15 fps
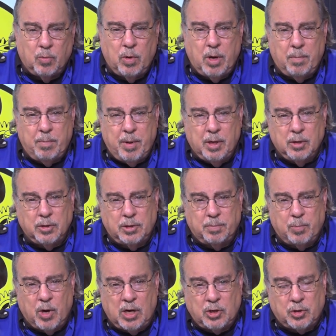When it builds
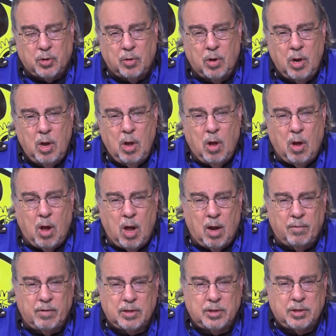pressure, all
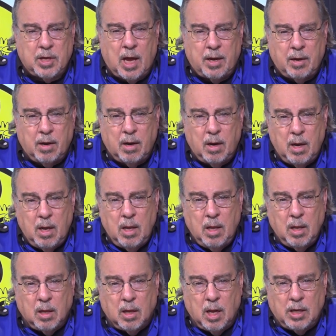of a sudden
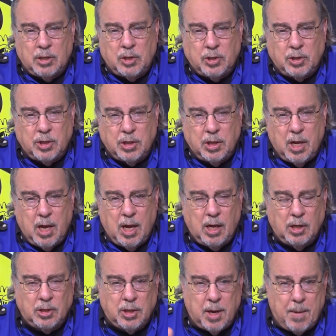the clutches
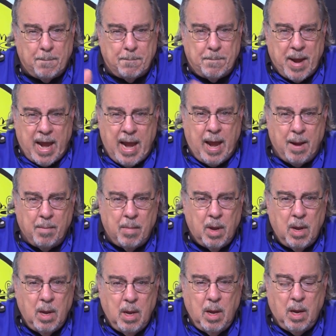engage and bam,
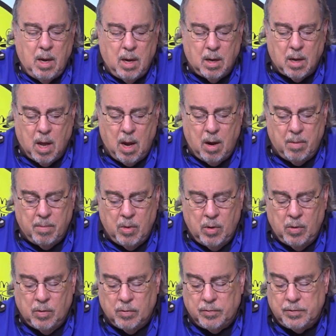and the car
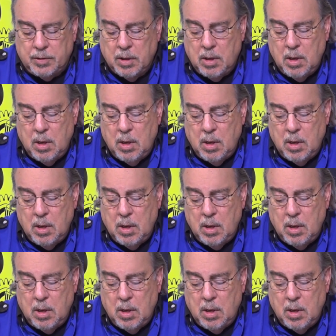moves.